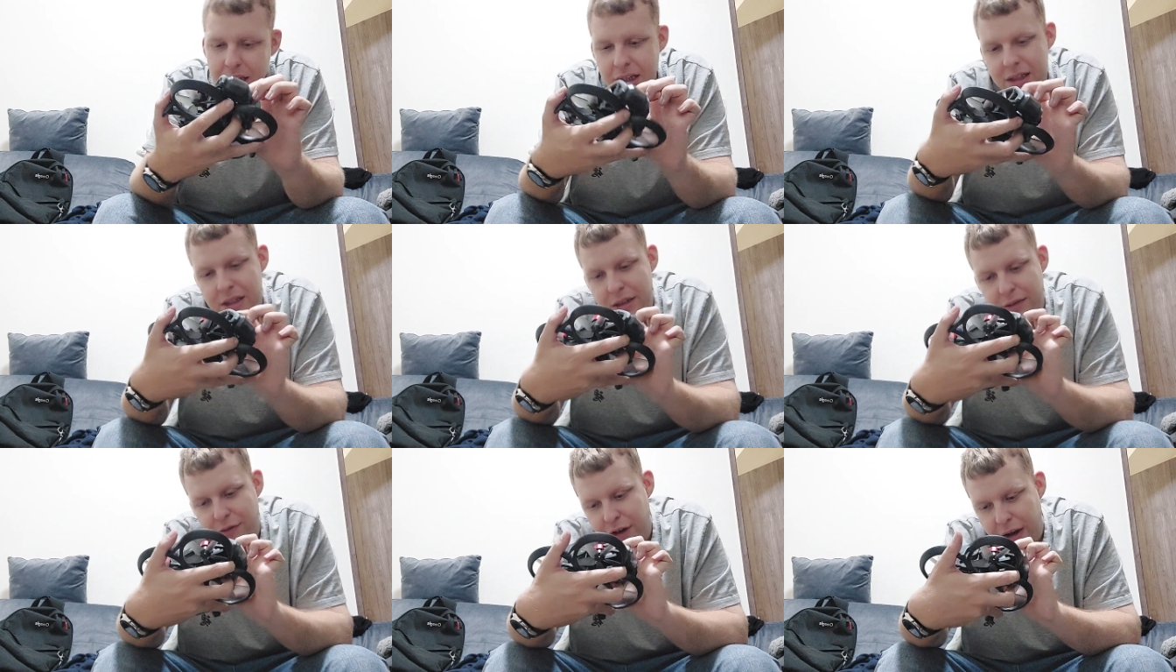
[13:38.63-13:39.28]
This
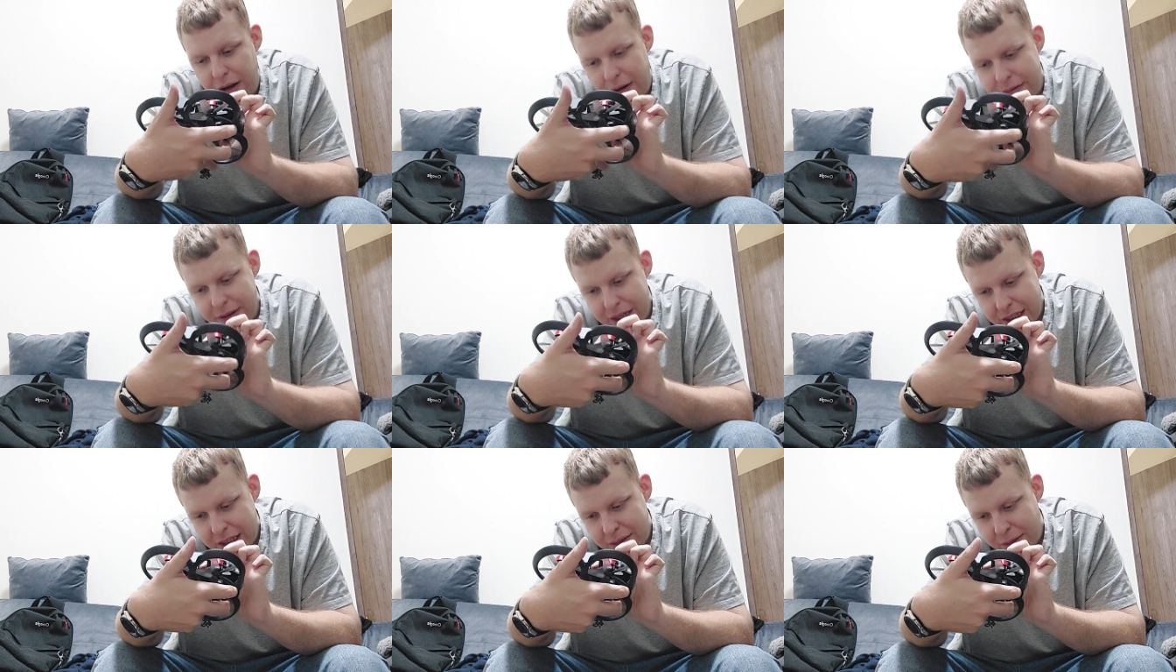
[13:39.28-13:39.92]
is by,
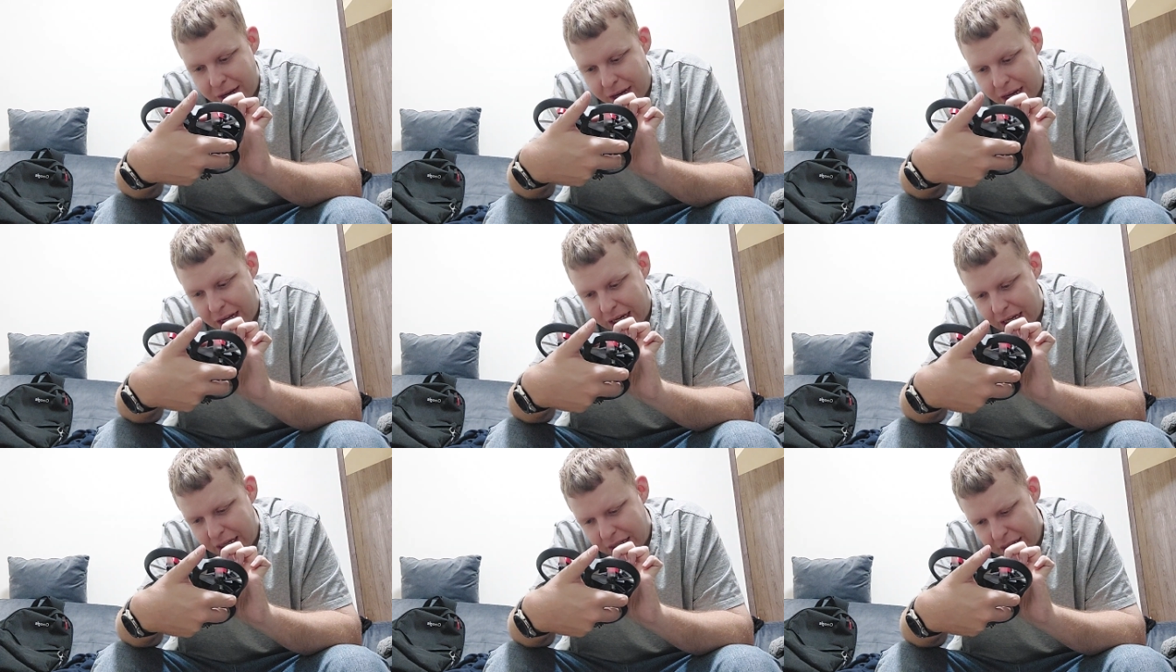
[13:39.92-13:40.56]
this is
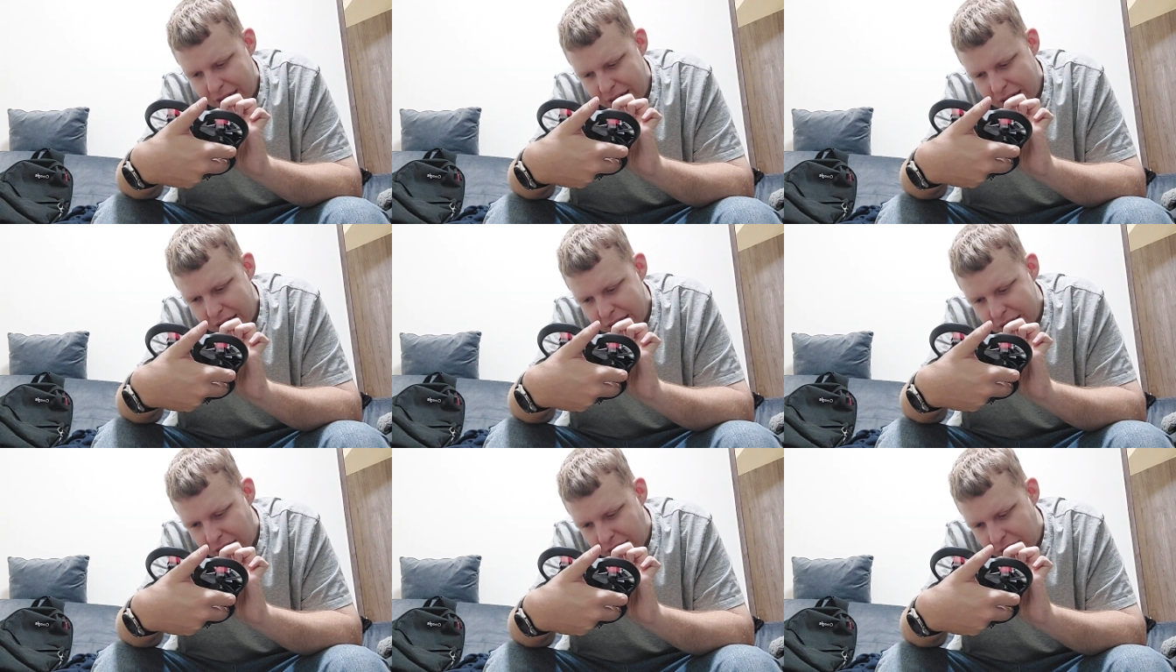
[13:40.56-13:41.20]
by
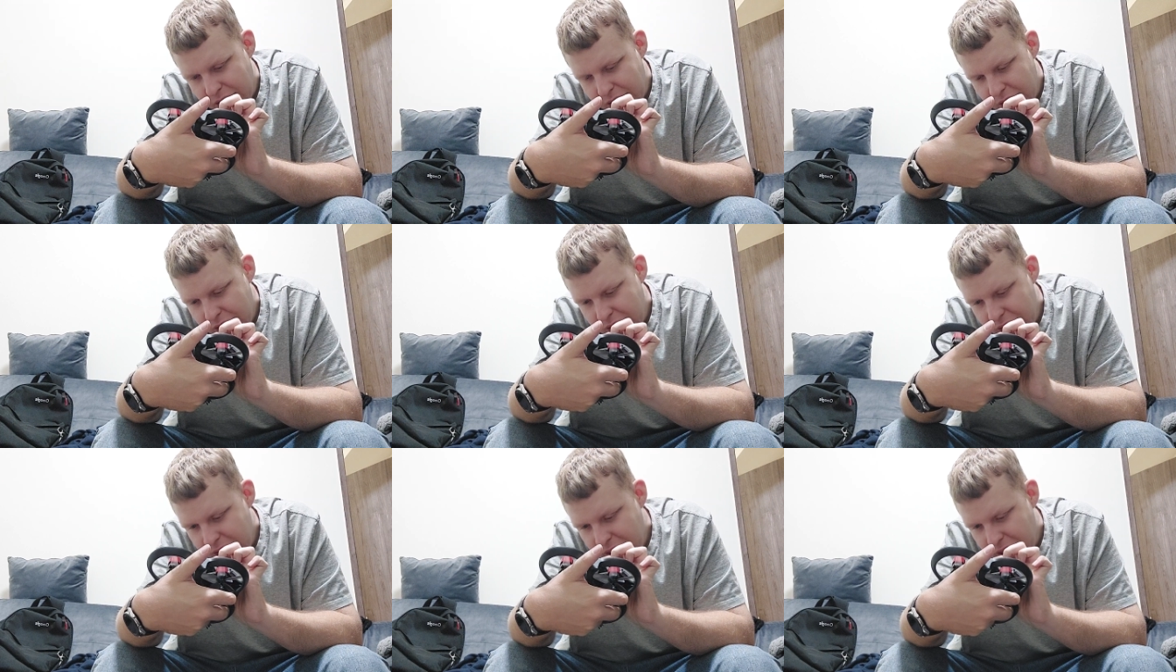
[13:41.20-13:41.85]

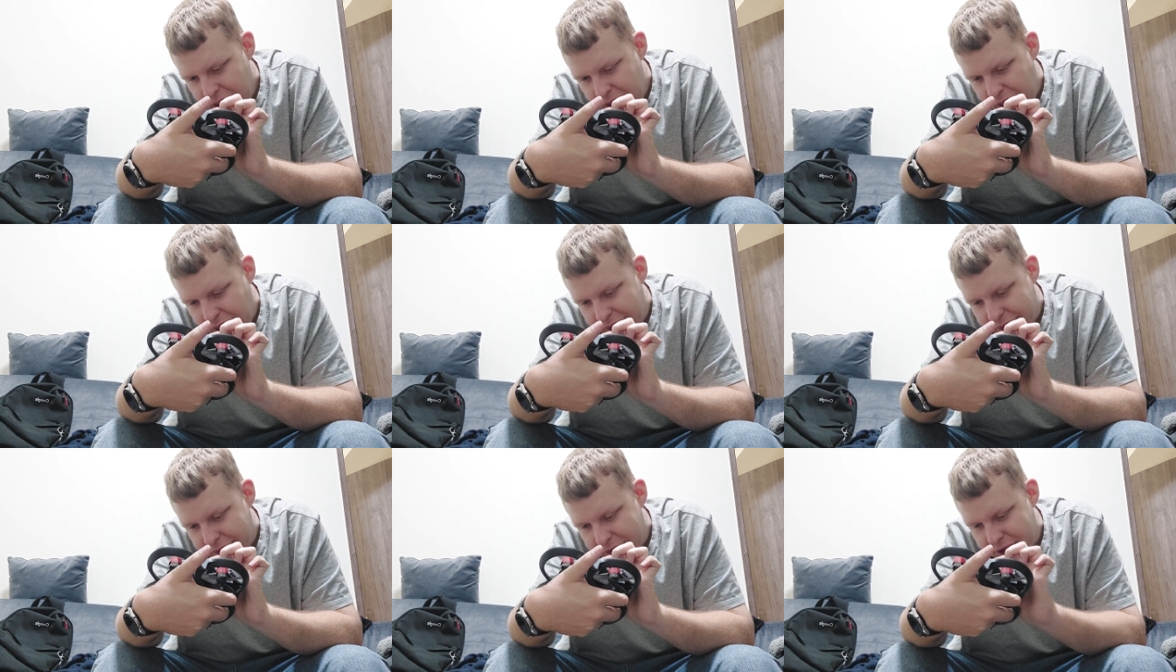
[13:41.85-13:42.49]
Sunny Life.